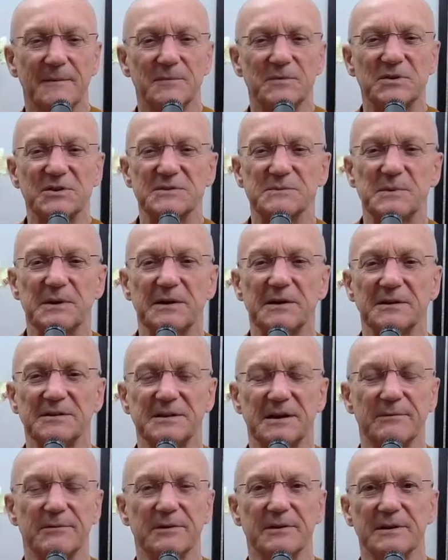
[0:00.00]
just because
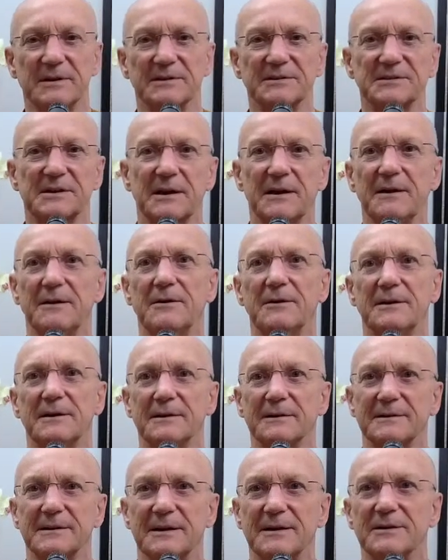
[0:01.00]
everything's
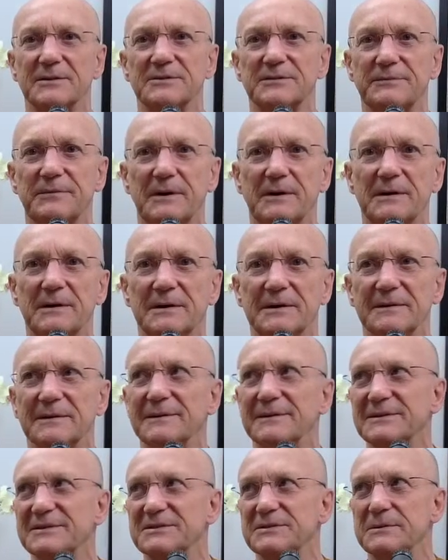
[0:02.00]
chaotic, then it's
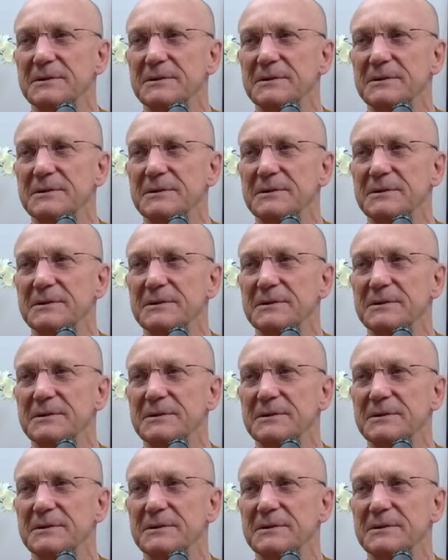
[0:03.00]
fine.